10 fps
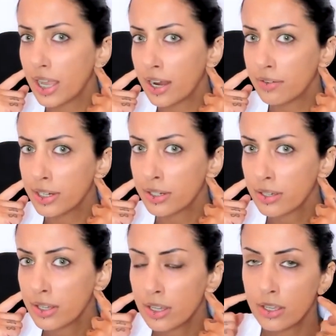area.
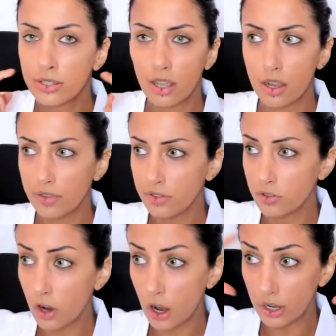So if you've
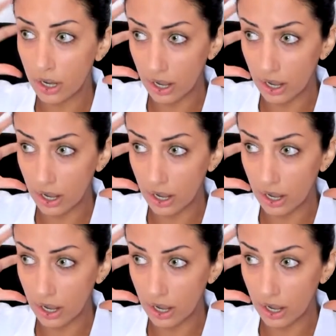got